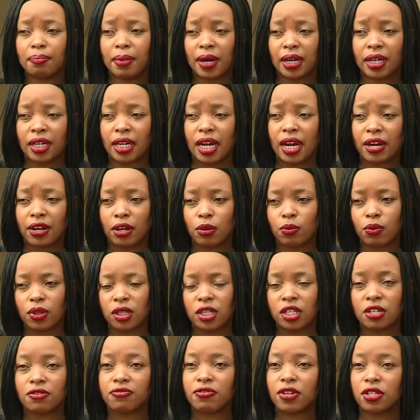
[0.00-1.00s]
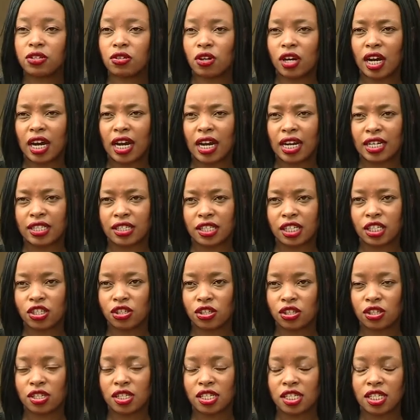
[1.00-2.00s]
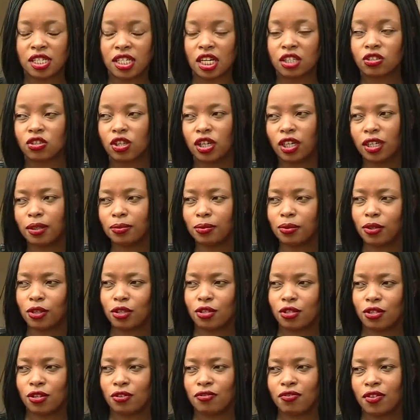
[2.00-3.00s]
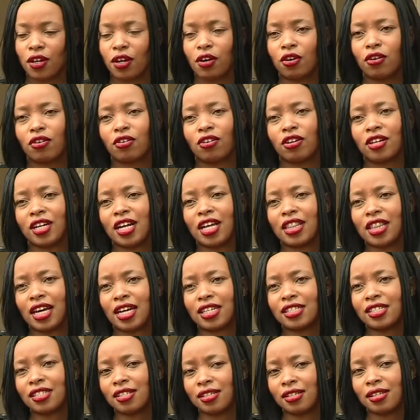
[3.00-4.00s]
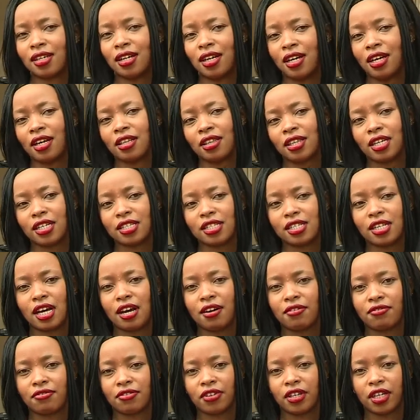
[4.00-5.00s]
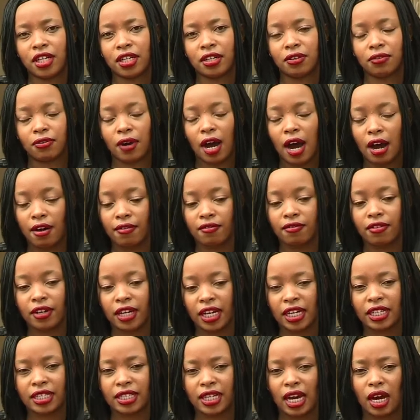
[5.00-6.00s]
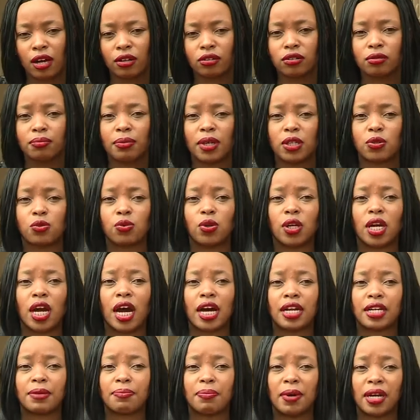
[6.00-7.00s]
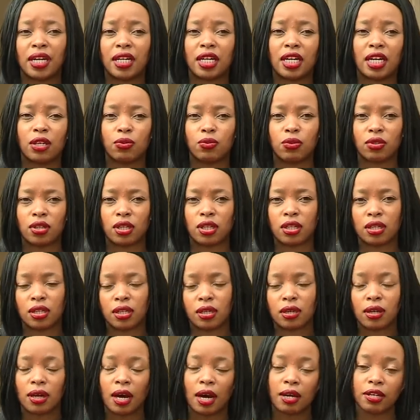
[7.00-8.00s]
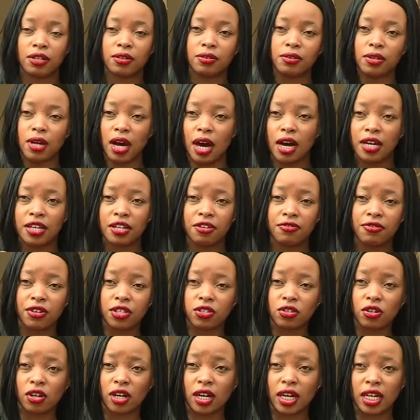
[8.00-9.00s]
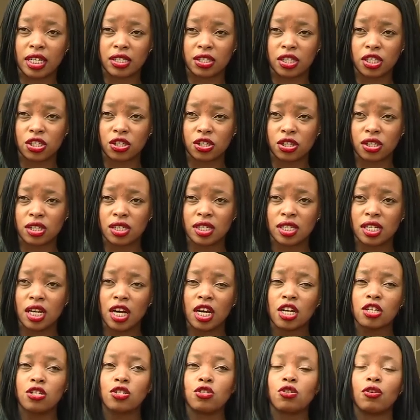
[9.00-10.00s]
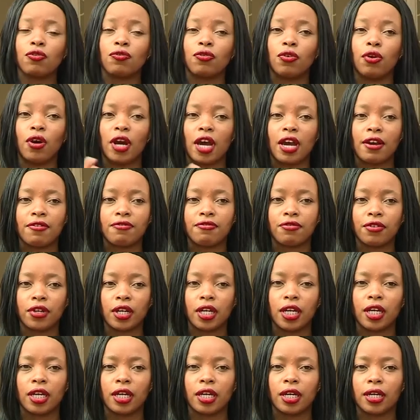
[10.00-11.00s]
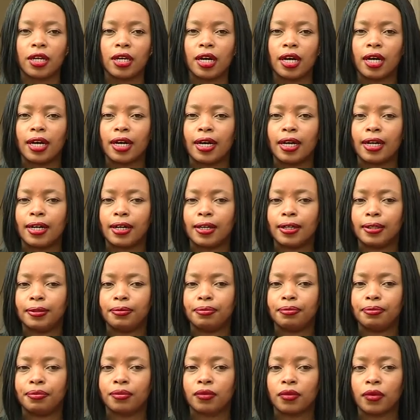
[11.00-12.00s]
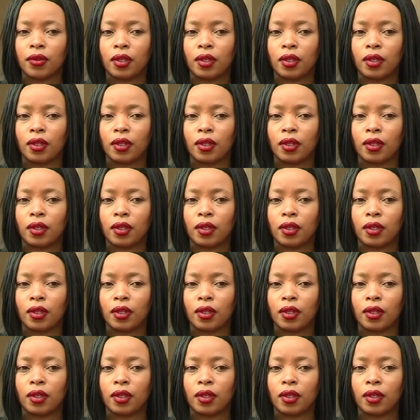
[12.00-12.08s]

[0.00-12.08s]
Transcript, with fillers: partnering with different organizations. It's actually because of the corona that things have, have laid down, but we had partnered with uh, different organizations. So for every um,